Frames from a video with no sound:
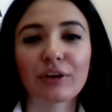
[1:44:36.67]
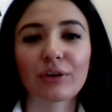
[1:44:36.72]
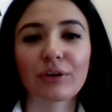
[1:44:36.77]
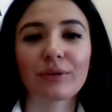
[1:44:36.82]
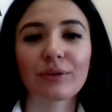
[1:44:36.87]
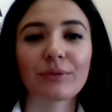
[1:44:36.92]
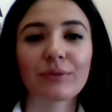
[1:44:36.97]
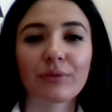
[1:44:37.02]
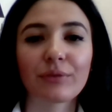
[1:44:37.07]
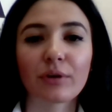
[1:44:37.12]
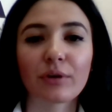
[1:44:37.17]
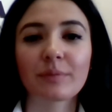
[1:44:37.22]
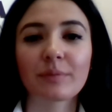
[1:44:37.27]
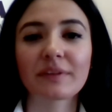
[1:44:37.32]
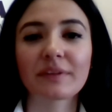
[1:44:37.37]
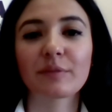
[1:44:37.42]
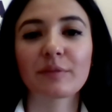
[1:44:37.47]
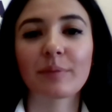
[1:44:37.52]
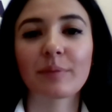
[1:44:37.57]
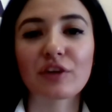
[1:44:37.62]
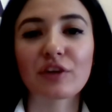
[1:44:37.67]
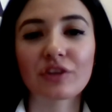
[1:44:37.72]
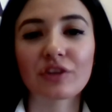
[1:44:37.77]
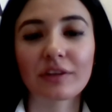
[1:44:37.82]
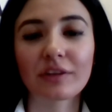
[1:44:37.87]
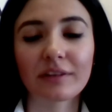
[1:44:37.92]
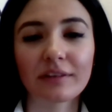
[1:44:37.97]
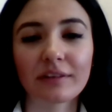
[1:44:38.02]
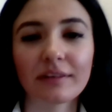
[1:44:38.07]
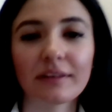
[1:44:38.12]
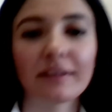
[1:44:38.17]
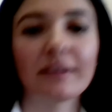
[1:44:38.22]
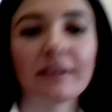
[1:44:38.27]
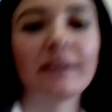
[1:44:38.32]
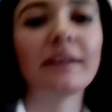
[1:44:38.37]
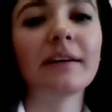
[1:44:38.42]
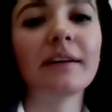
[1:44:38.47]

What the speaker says: you for participation,